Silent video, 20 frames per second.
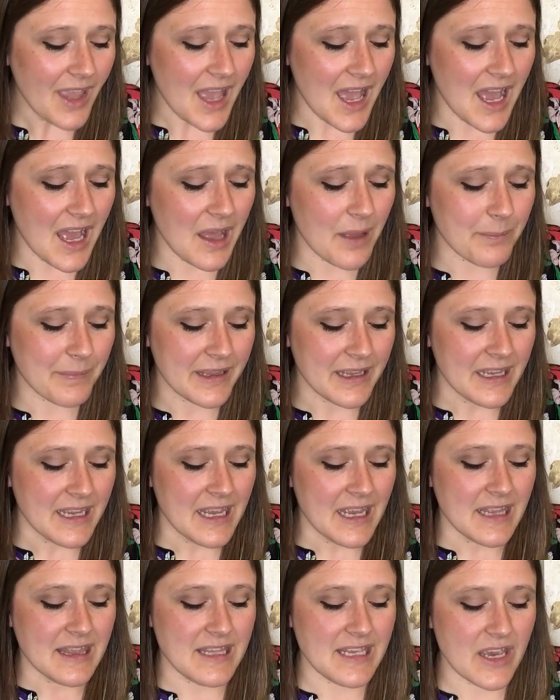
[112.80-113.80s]
Um,
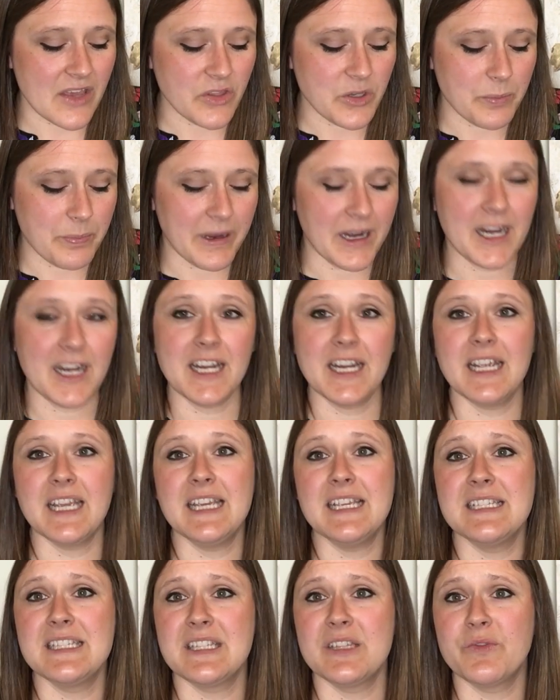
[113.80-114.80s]
the other part
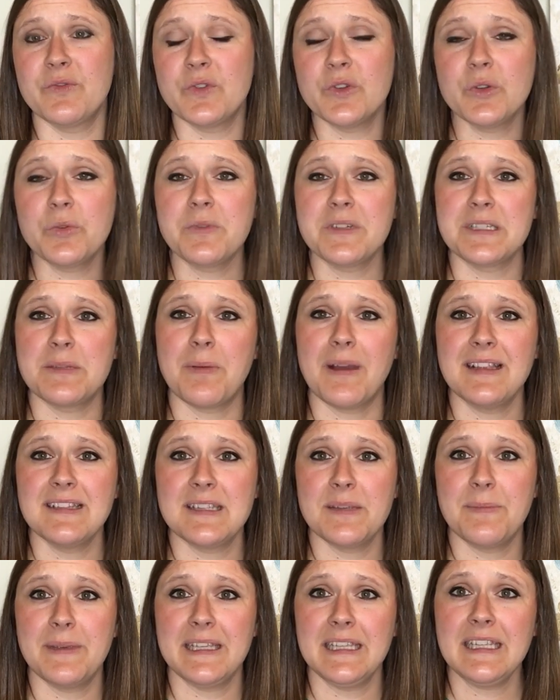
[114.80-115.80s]
is the full
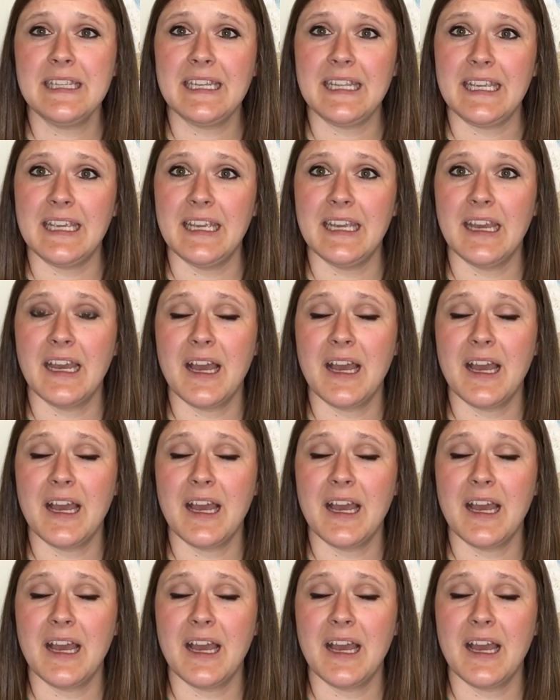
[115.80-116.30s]
responsibility.